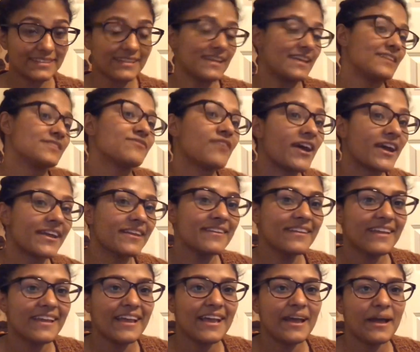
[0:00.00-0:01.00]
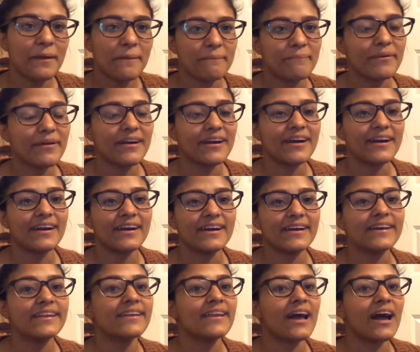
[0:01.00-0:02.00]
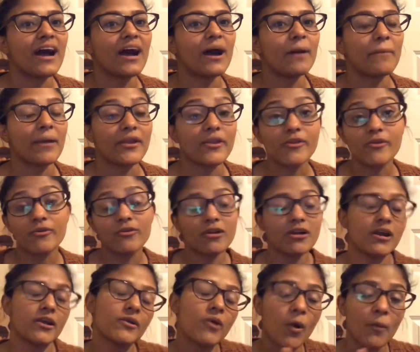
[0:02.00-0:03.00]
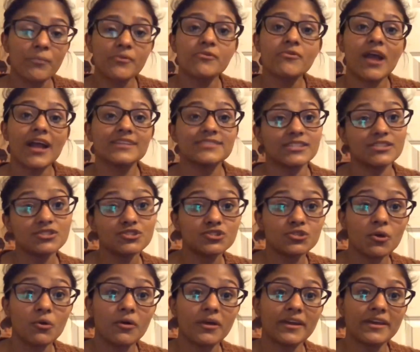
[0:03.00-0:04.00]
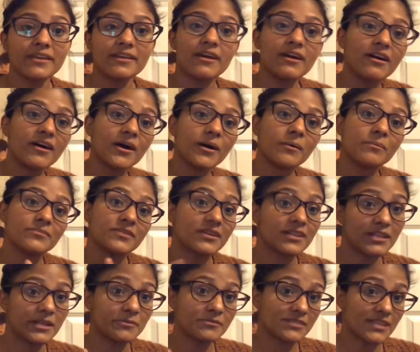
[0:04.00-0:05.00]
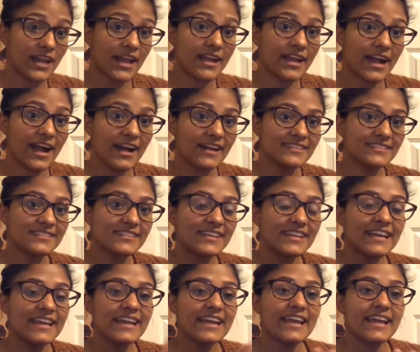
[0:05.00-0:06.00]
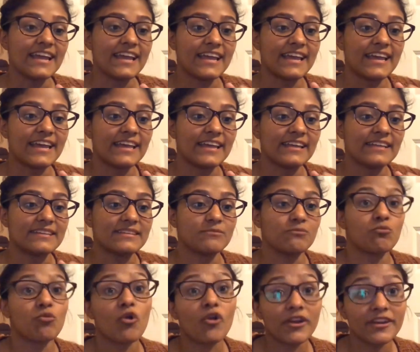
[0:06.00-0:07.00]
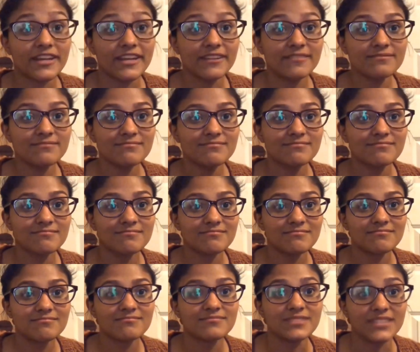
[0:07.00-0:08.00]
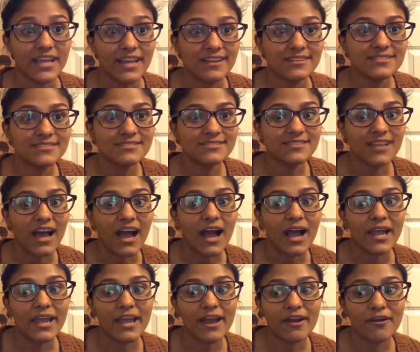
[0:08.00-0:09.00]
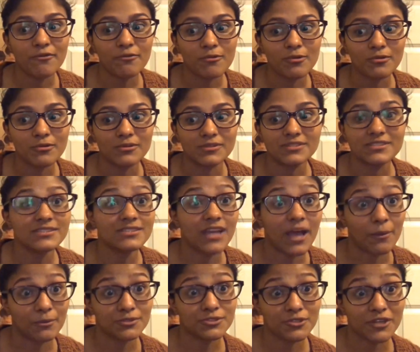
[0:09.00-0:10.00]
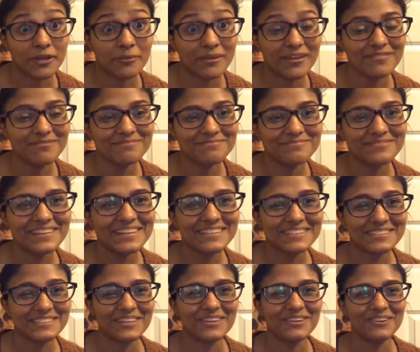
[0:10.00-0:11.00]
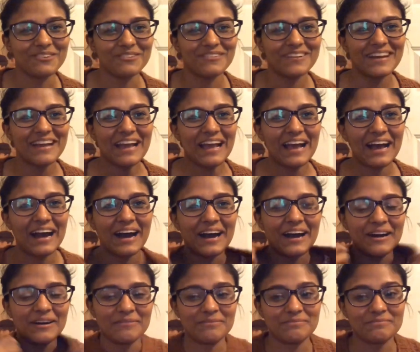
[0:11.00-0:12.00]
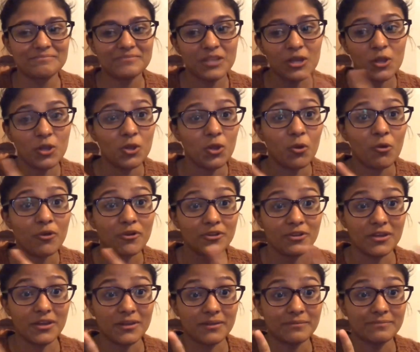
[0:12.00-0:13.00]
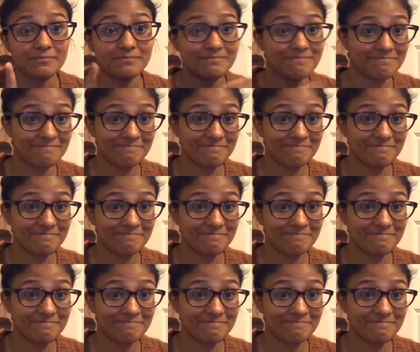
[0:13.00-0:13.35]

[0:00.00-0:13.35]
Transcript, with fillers: It's fine. But um, I, I hope you guys enjoyed um, the clips that I got and warning yes I uh, was I was screaming so um, lower the